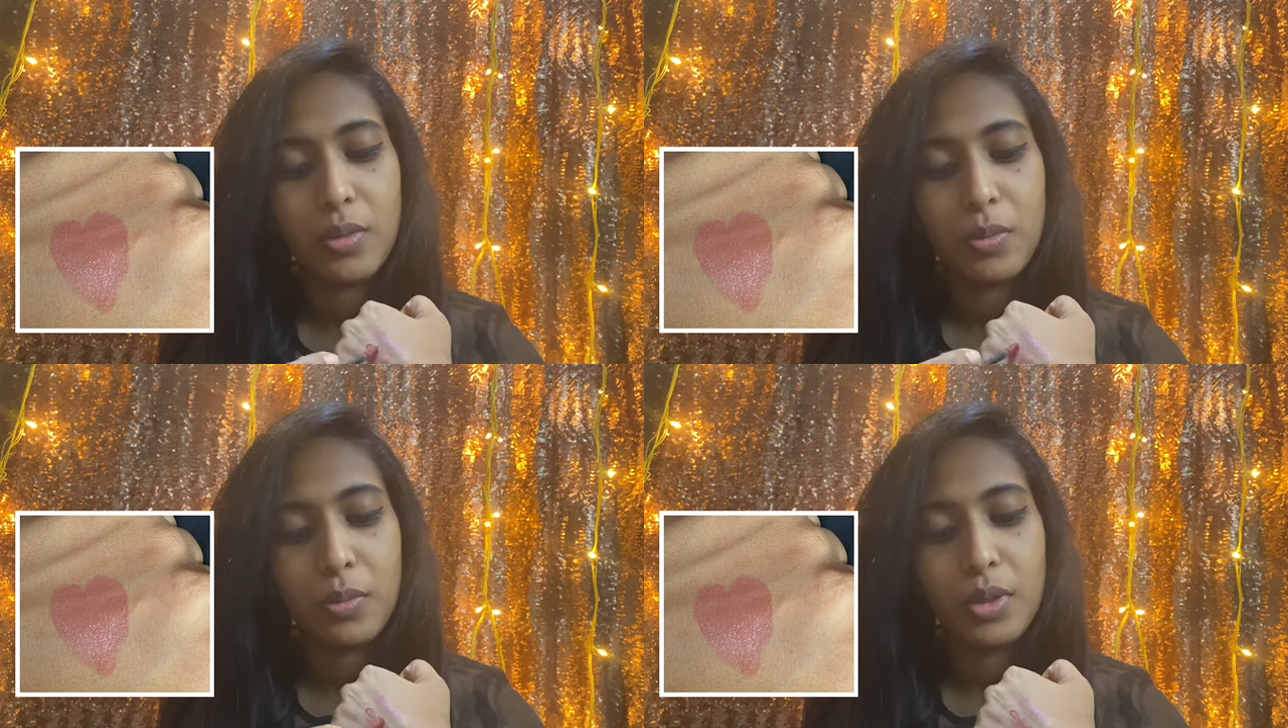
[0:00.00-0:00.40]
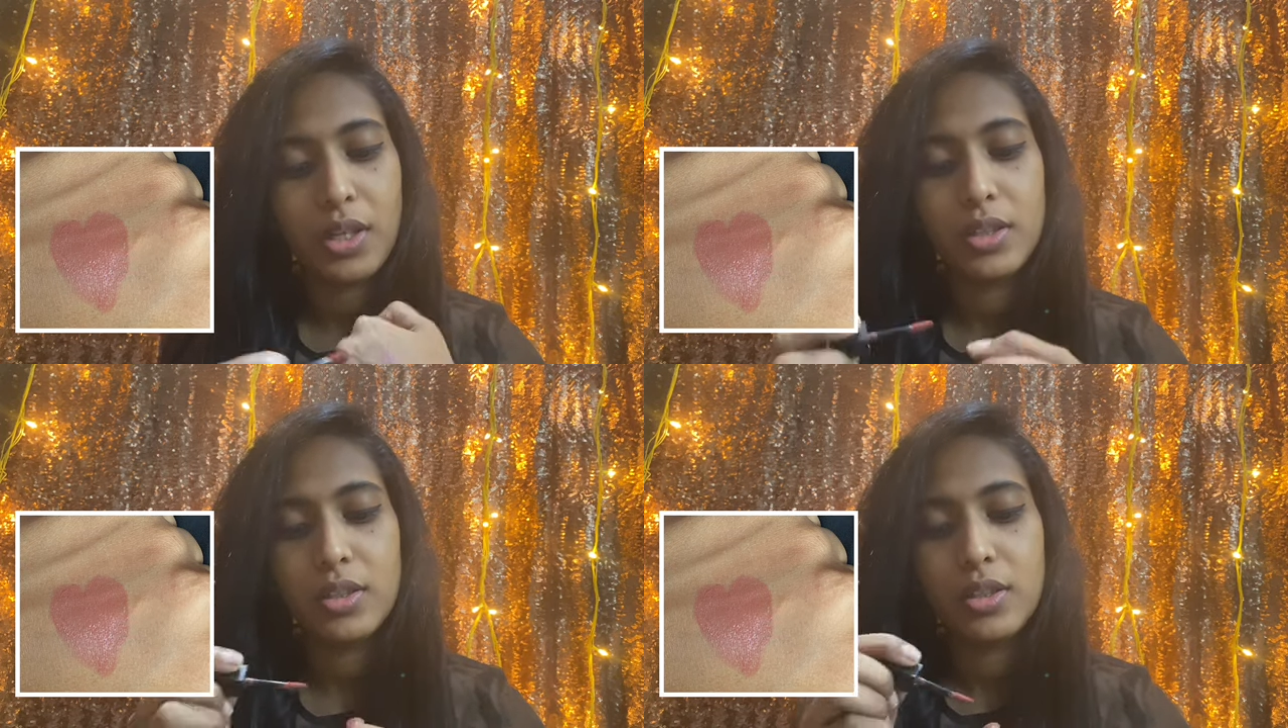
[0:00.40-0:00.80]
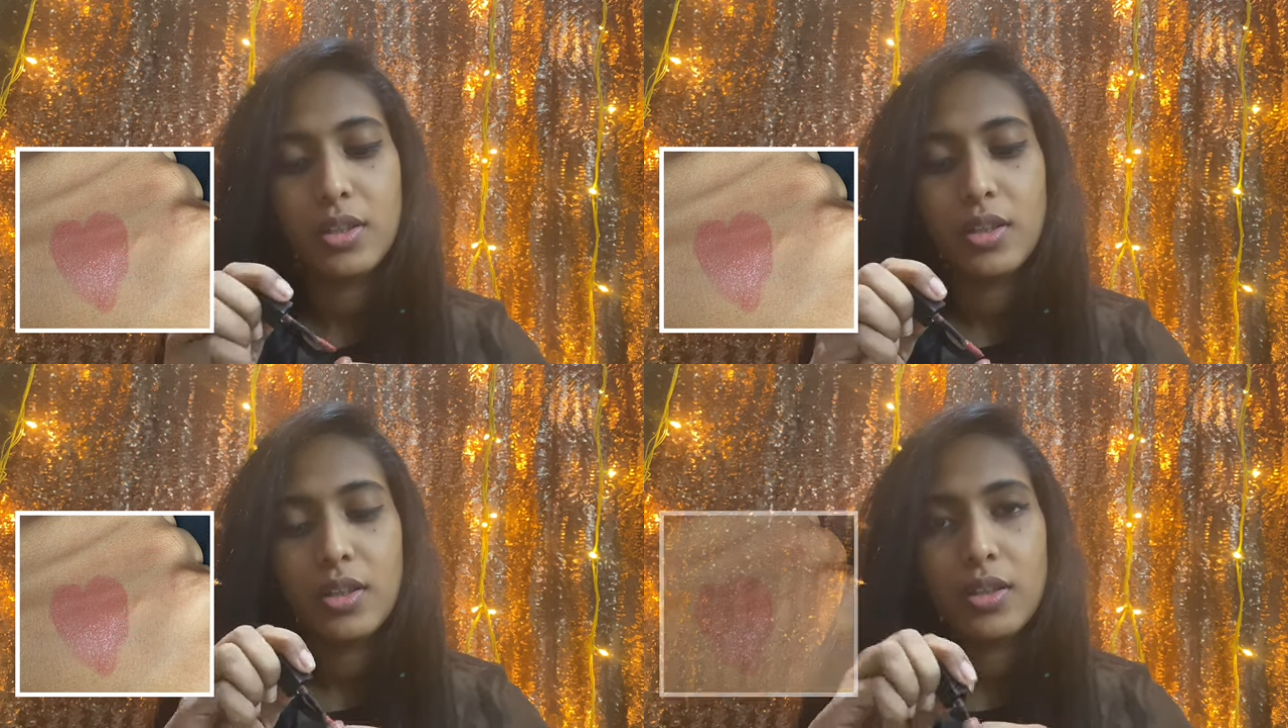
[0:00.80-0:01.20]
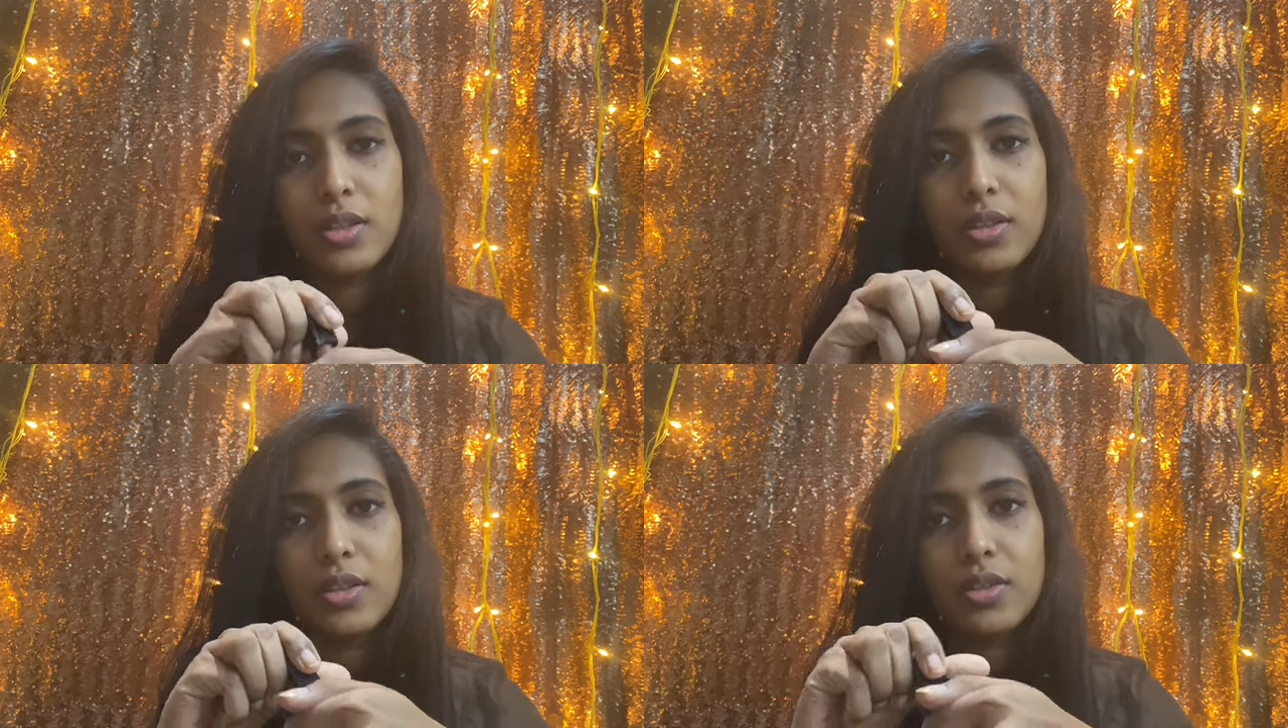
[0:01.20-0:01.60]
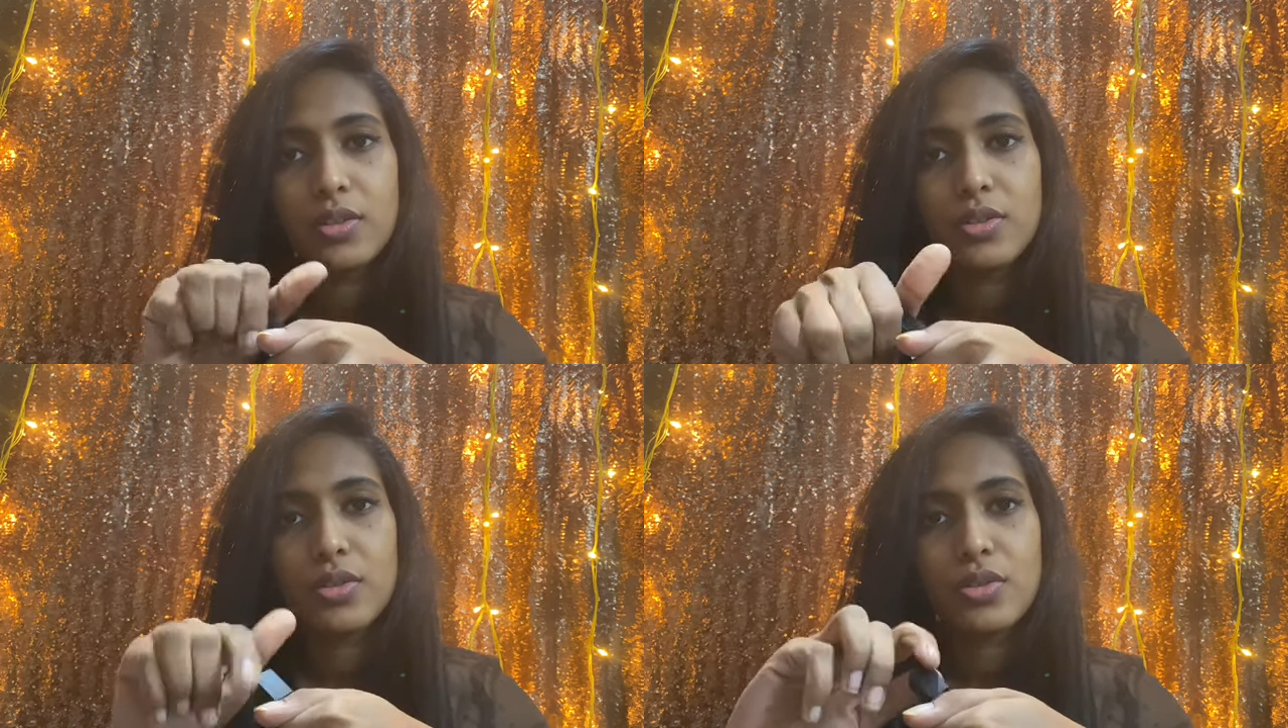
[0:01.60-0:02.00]
one.
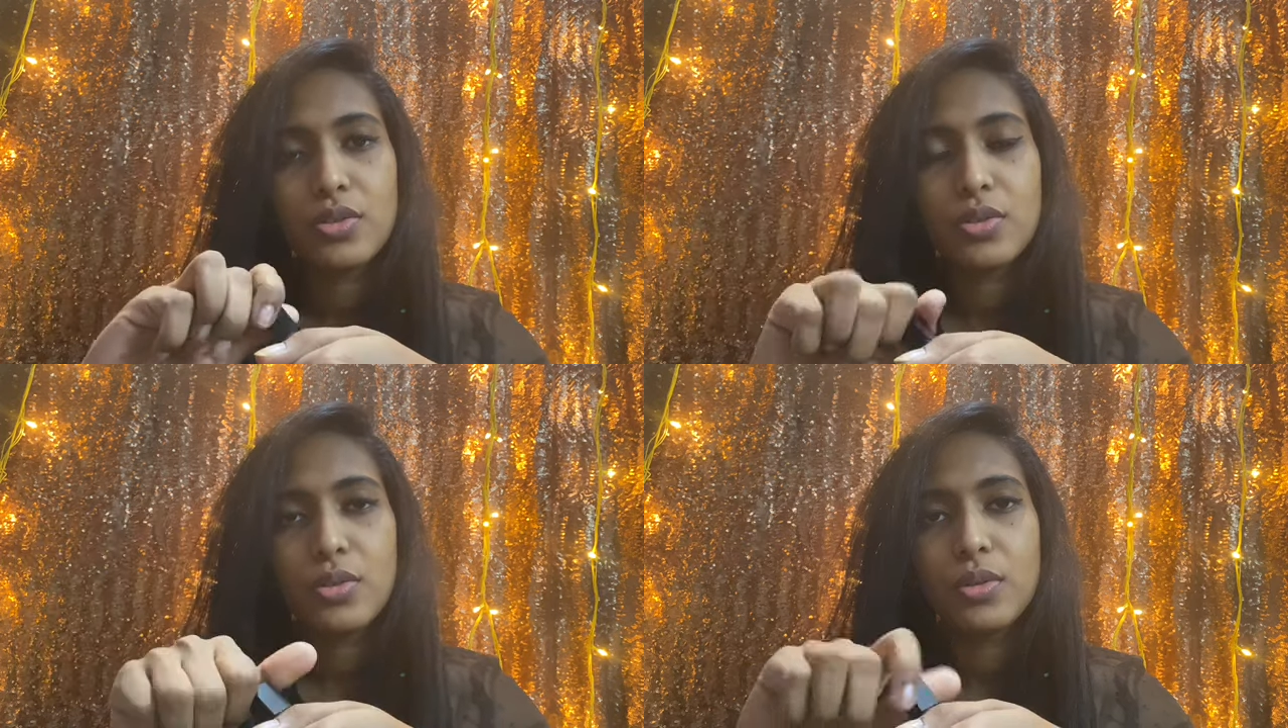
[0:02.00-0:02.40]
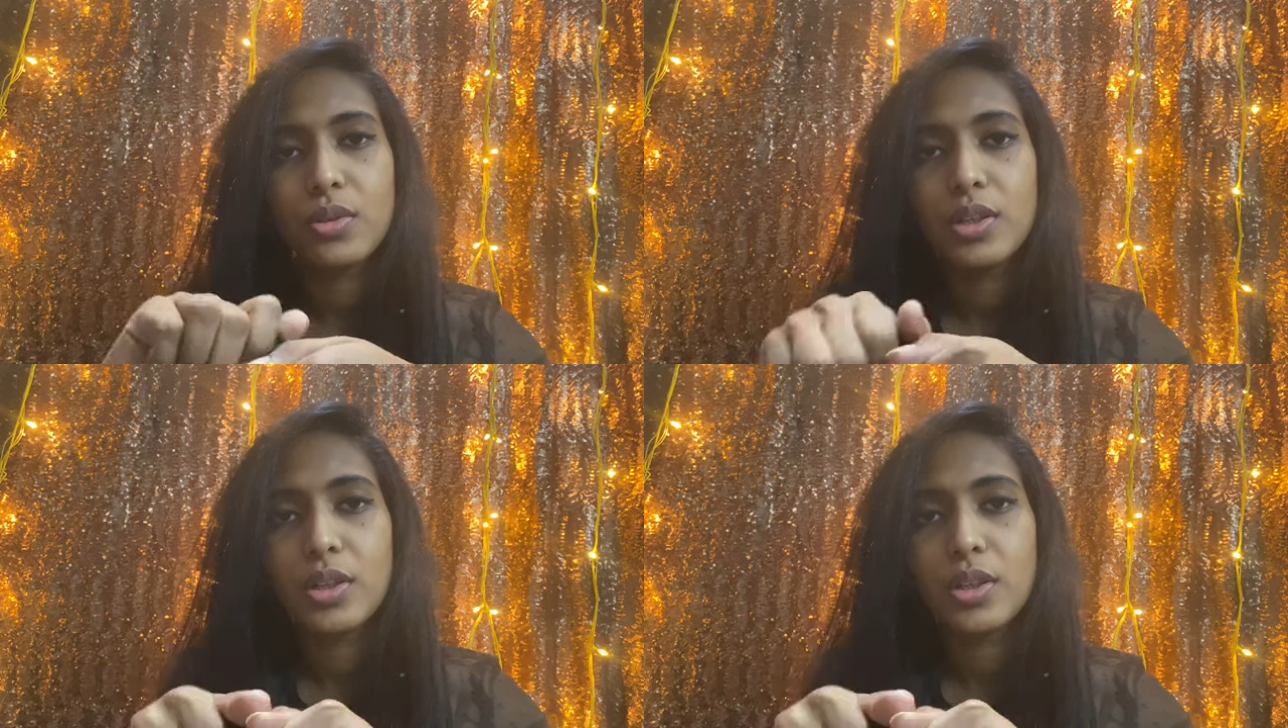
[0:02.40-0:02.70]
So